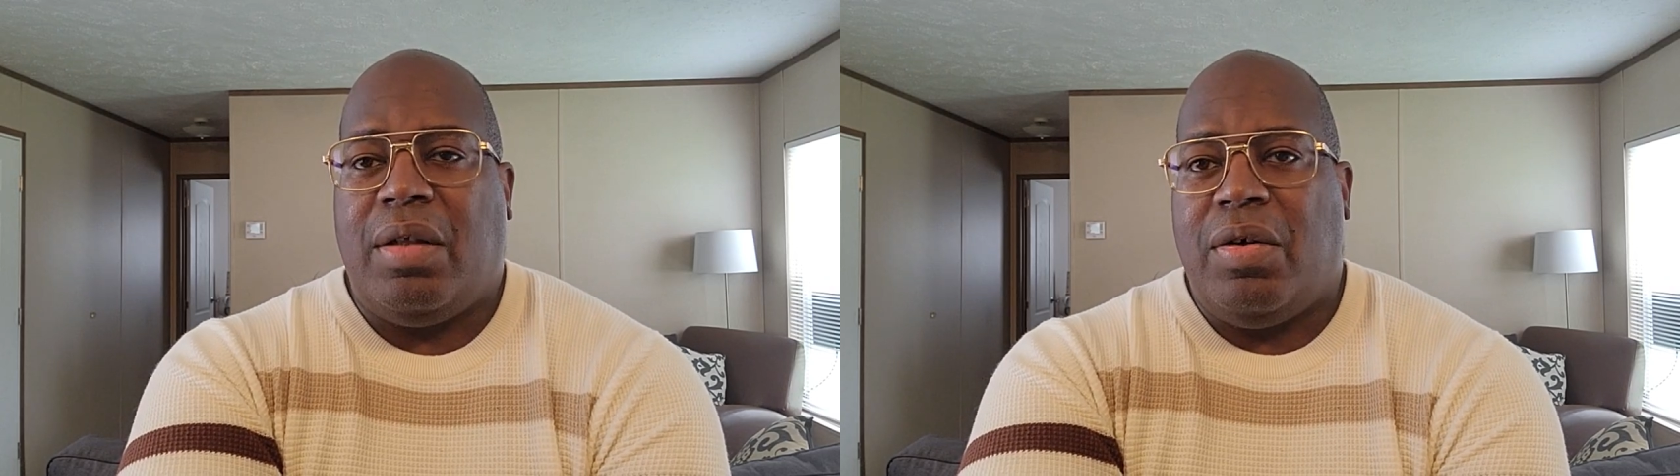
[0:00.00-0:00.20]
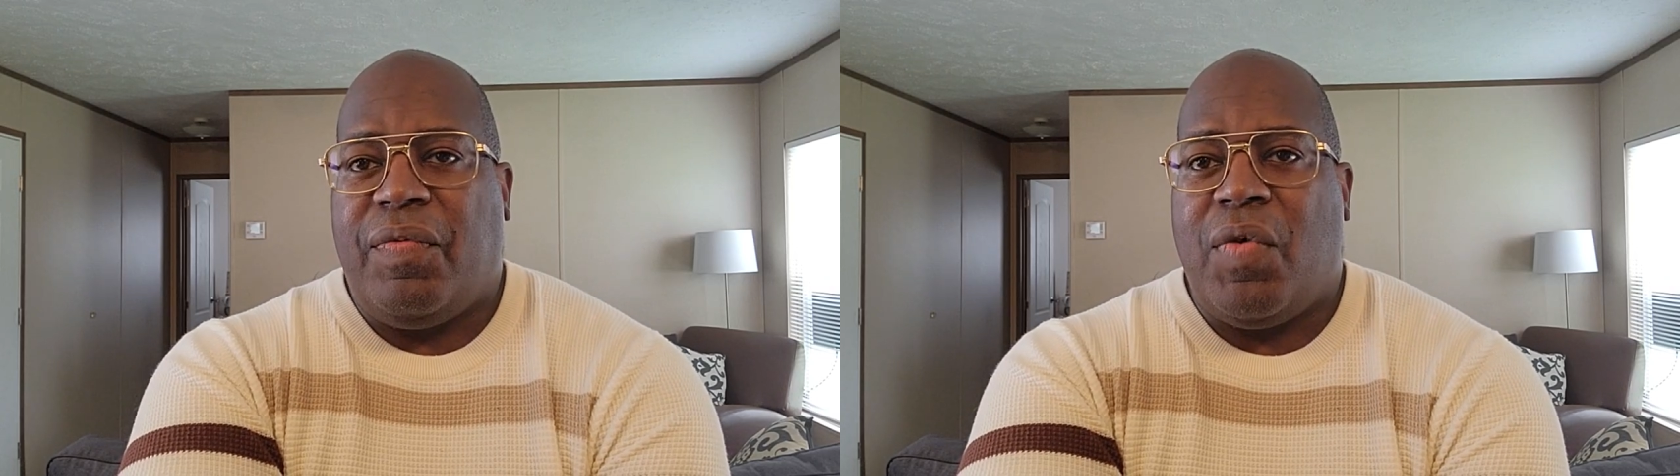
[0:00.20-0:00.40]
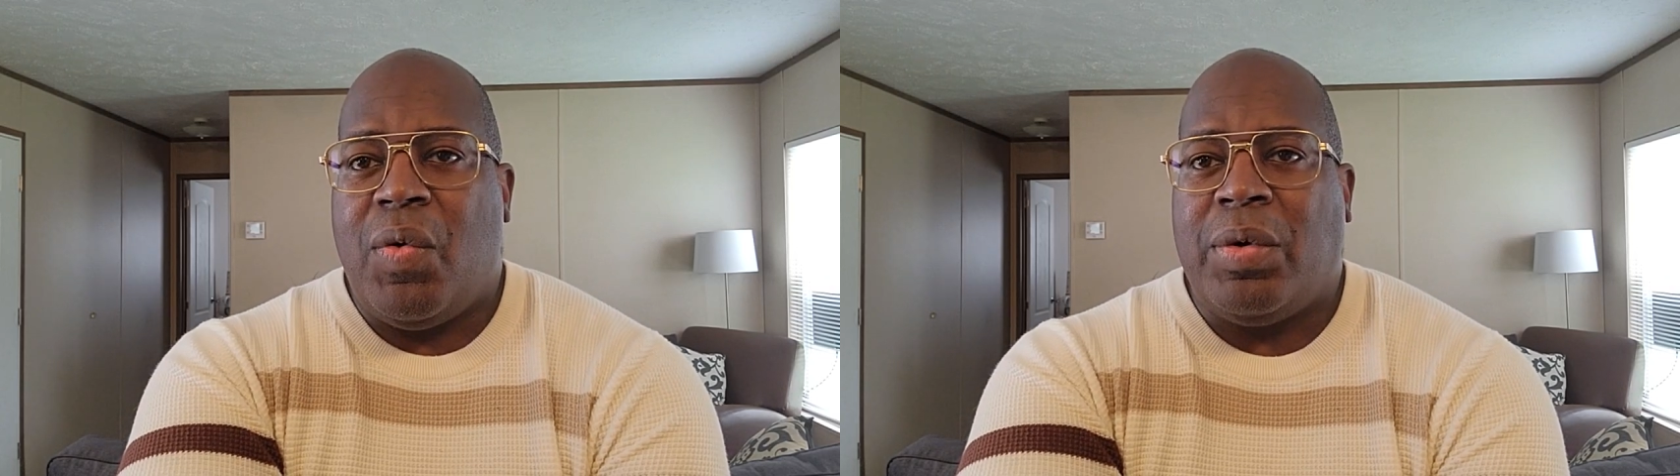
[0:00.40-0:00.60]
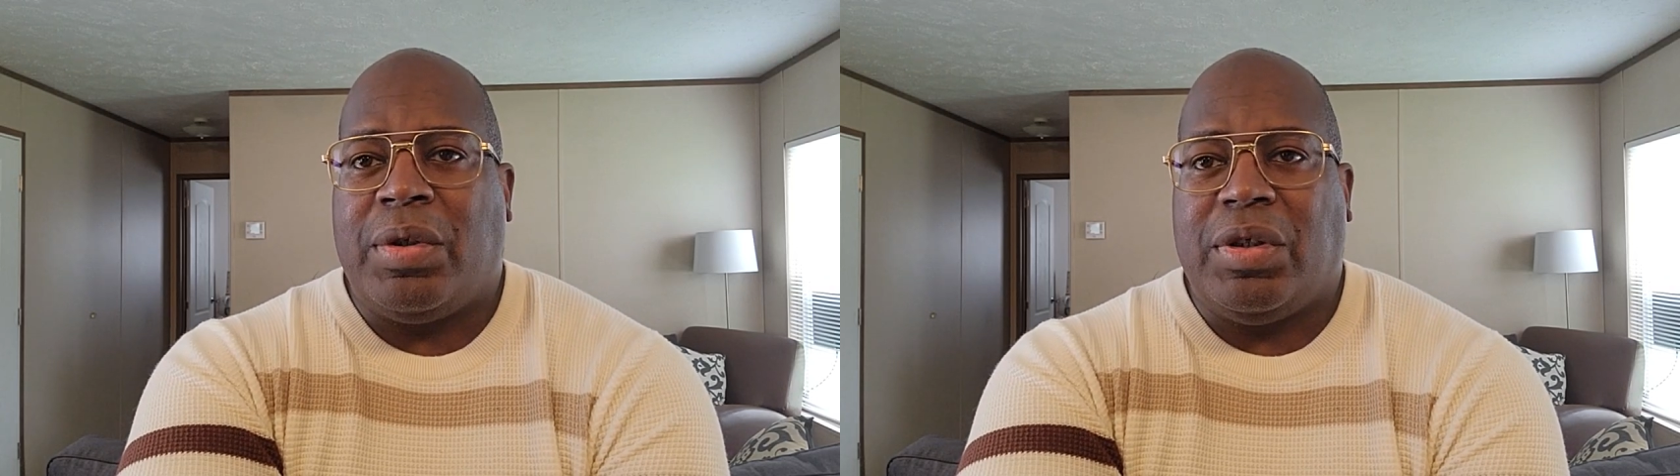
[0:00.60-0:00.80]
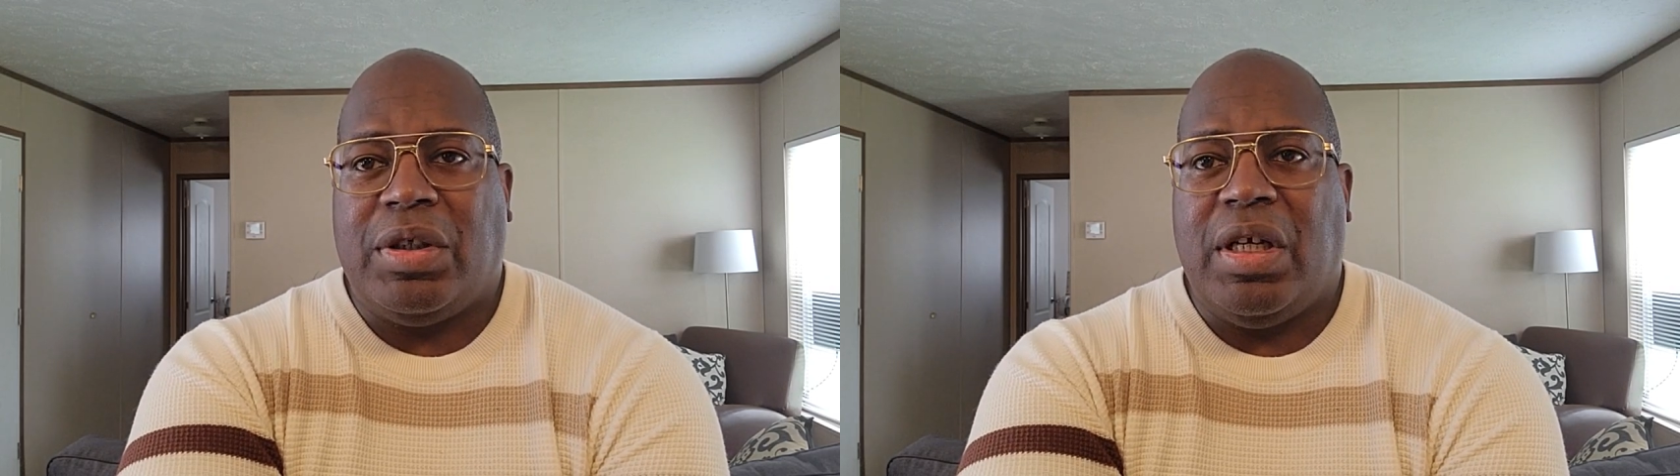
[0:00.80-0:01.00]
look forward
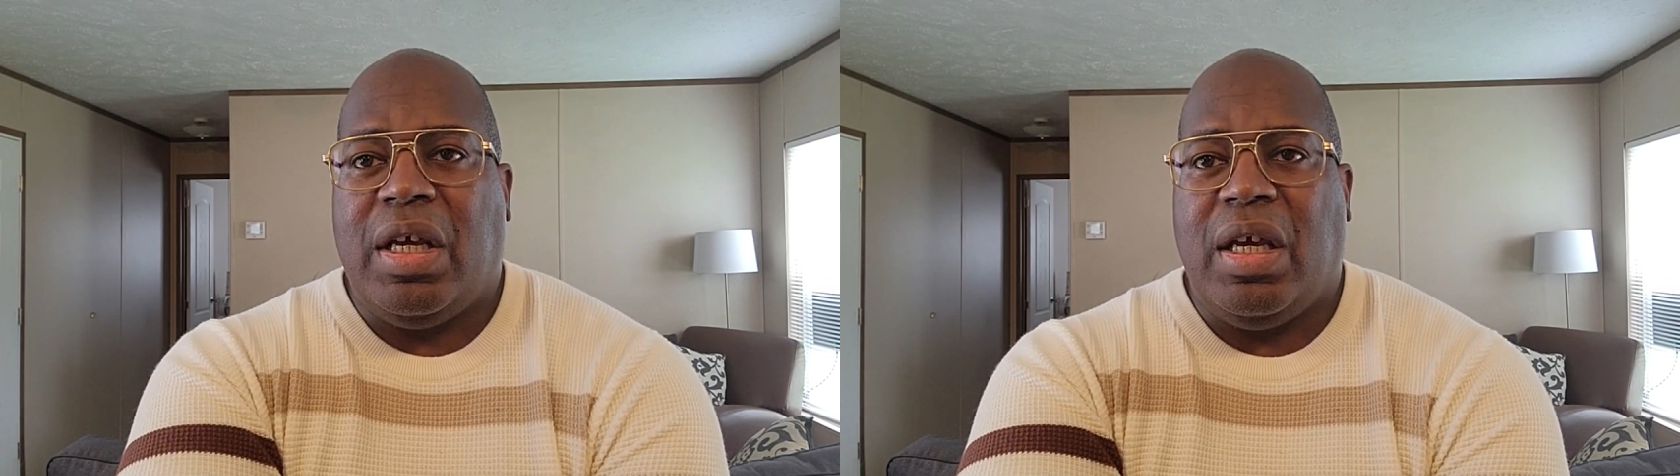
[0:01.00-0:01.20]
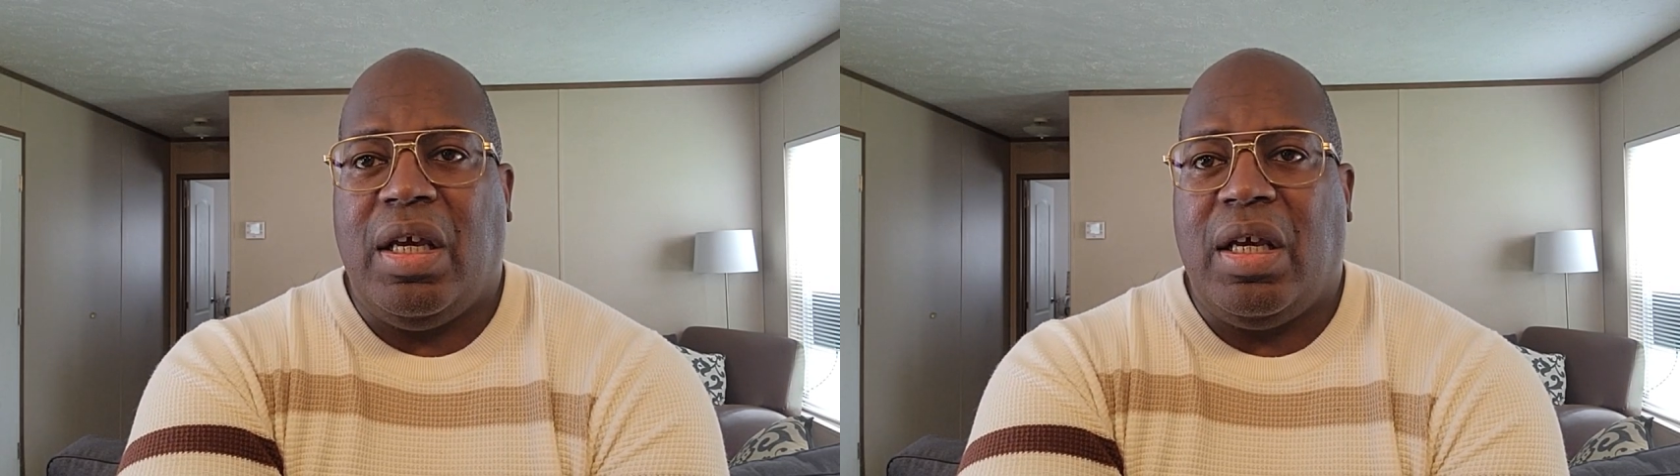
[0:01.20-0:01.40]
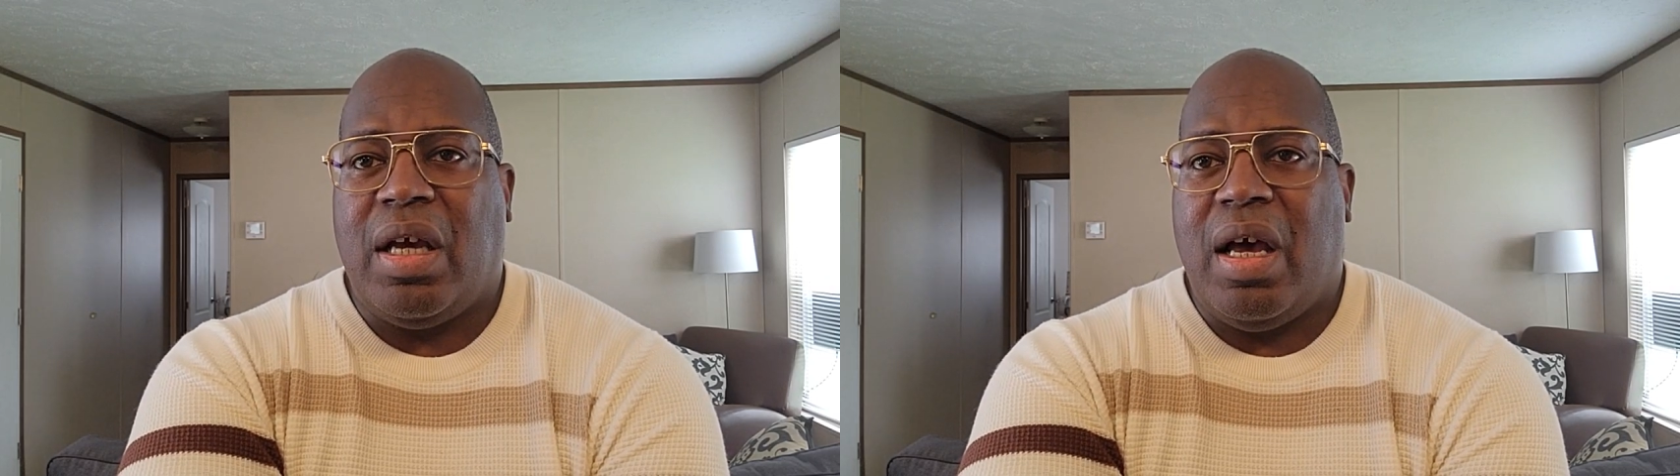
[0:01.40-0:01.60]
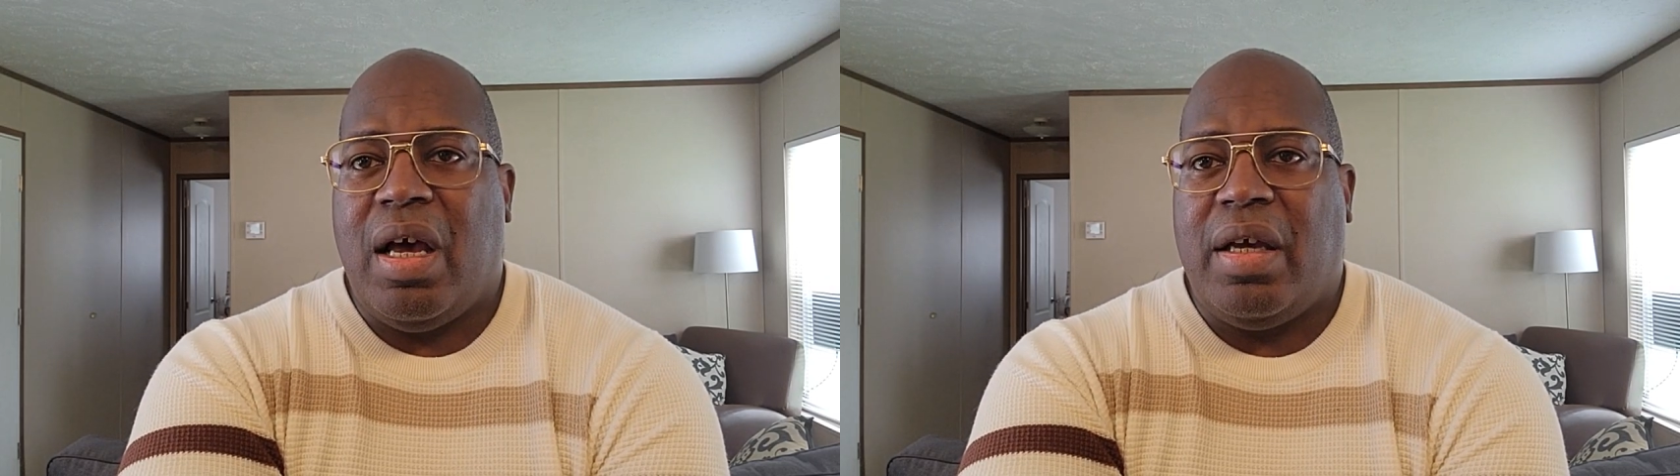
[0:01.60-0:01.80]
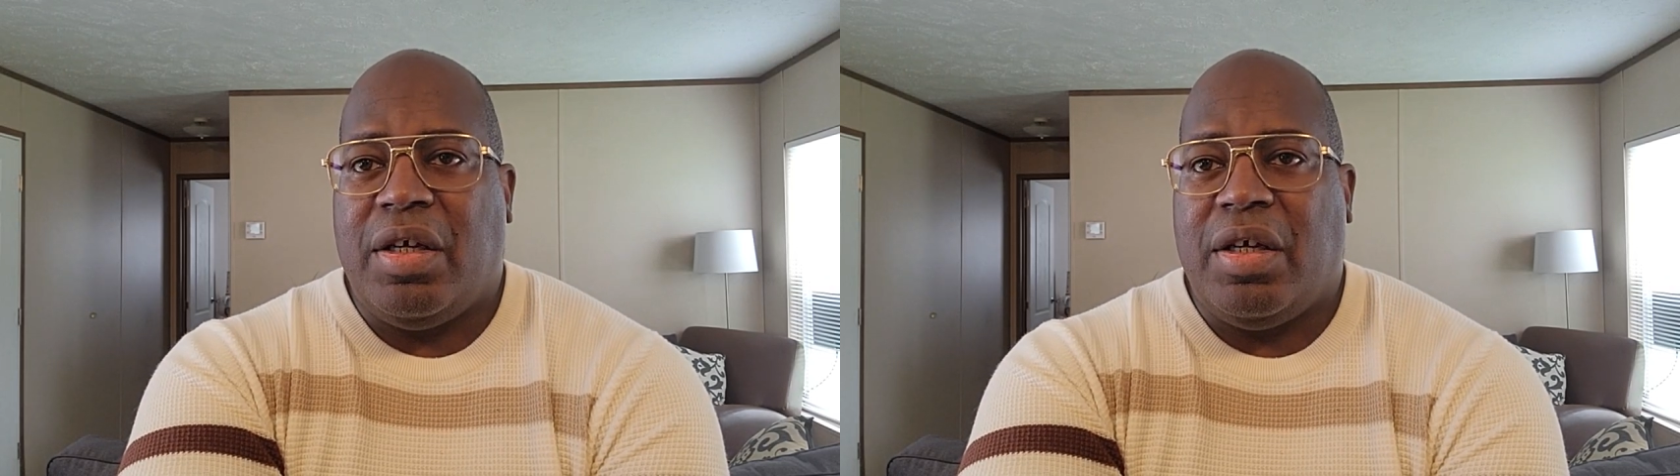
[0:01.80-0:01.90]
to seeing uh,